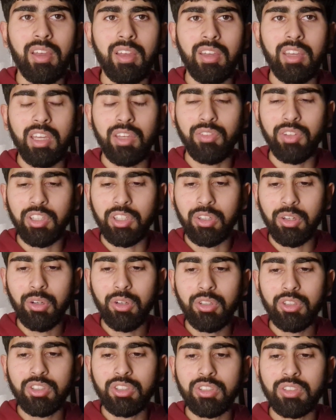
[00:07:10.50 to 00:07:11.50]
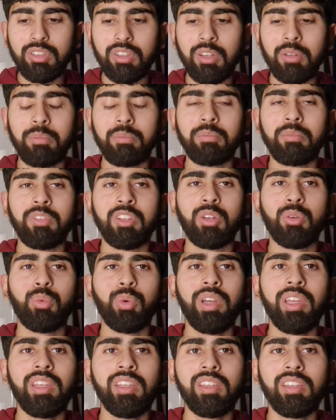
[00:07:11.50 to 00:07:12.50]
if he goes the
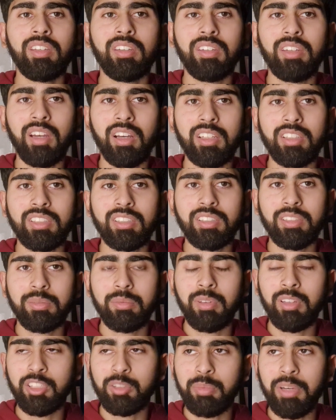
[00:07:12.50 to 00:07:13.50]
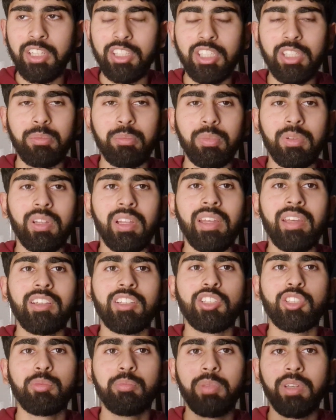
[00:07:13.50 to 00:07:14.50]
way he does, especially playing
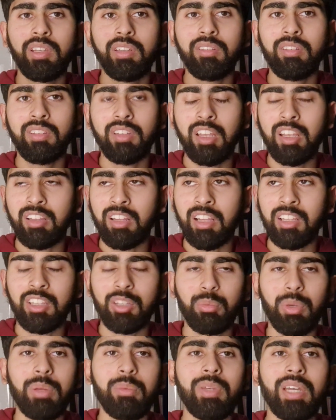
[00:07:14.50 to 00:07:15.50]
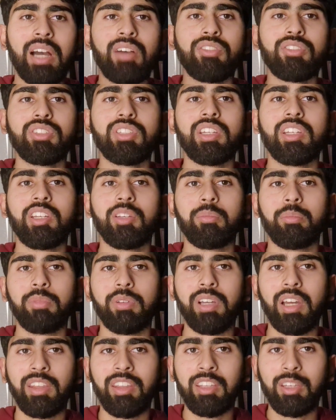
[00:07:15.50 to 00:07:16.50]
spin, like the way we have seen him
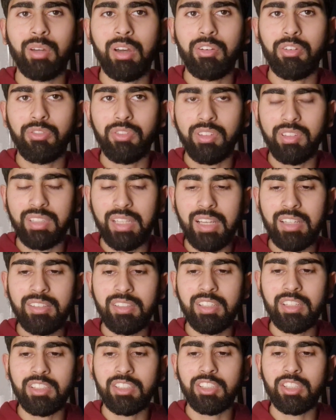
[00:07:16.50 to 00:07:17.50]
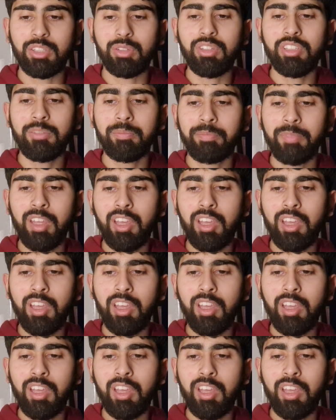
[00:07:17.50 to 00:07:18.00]
play, I think he'll have a fantastic series.